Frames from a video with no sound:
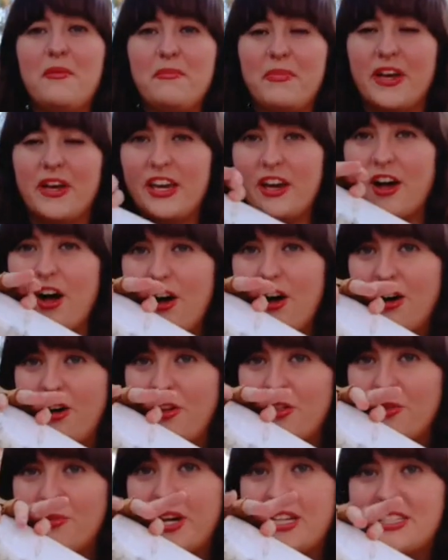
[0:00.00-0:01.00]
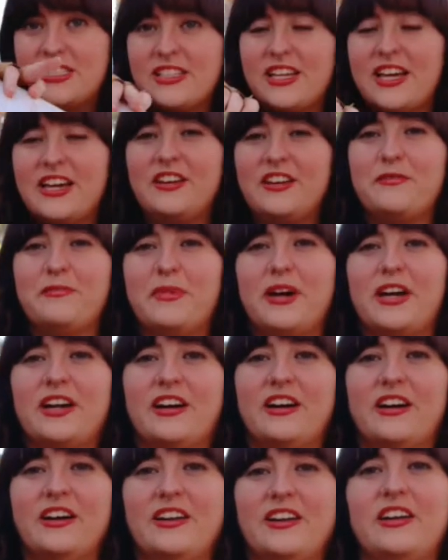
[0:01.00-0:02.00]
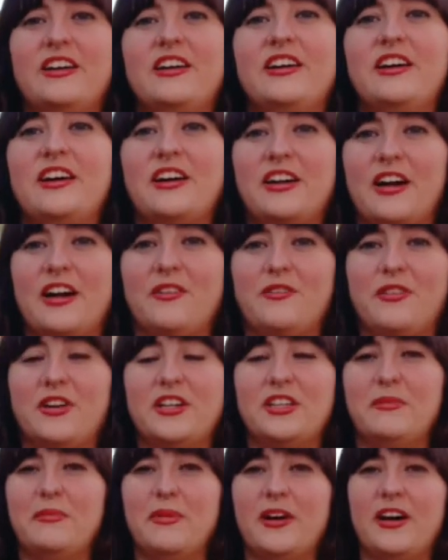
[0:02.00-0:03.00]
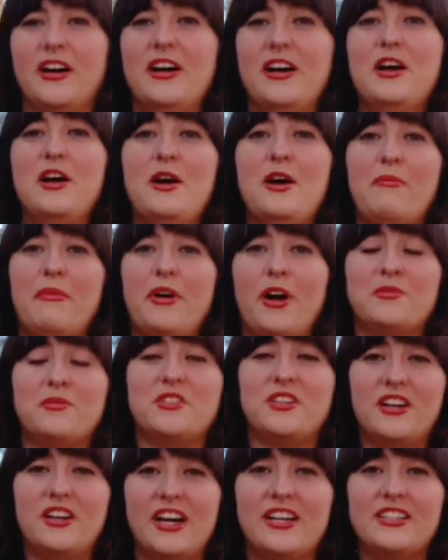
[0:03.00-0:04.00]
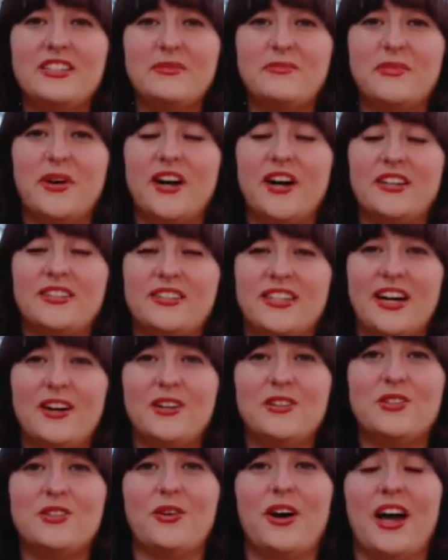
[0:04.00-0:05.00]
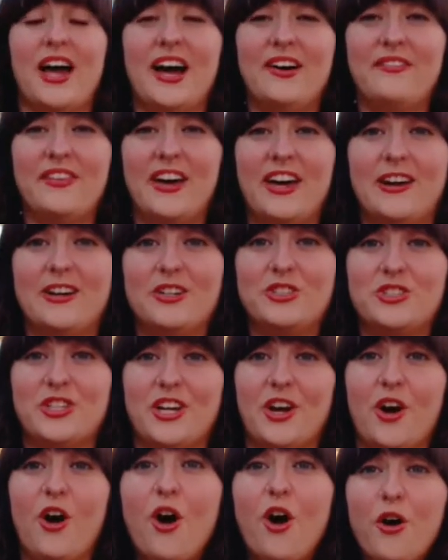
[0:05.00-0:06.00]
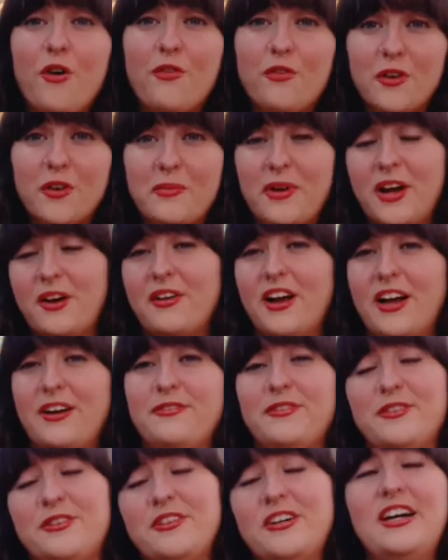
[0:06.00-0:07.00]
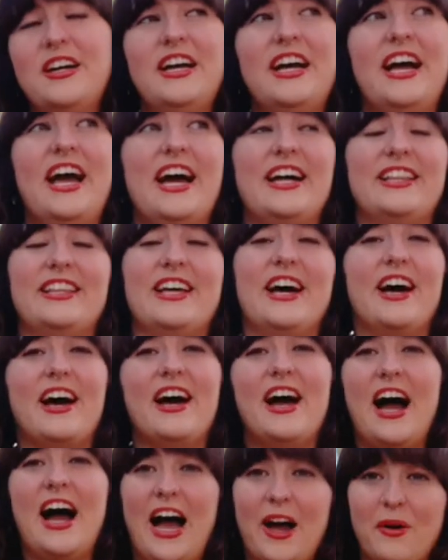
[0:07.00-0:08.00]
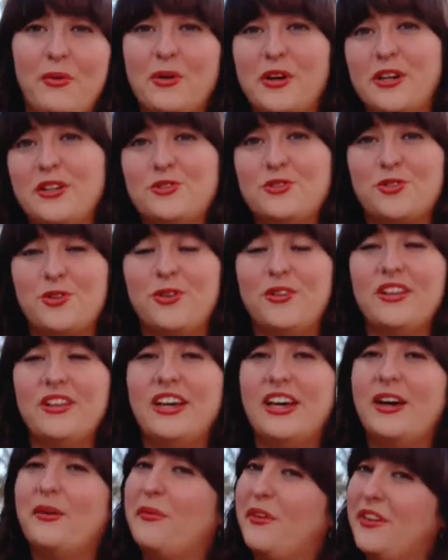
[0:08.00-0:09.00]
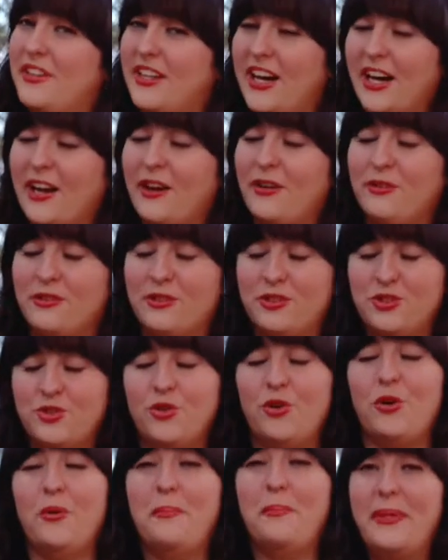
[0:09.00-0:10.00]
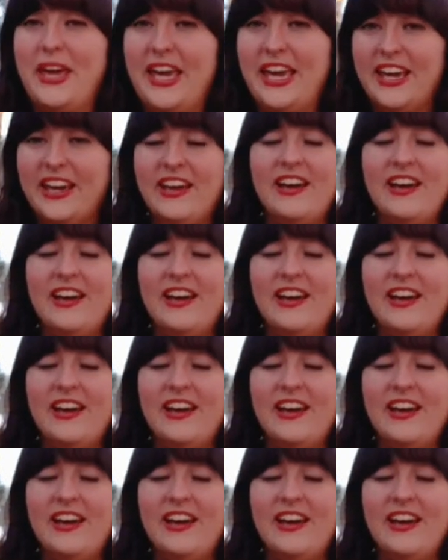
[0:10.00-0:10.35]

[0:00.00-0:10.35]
pinky all the way to the end of my gun, covering the butt. My arms are nice and boxed out so I have energy over my rifle and that I will control it and will not control me.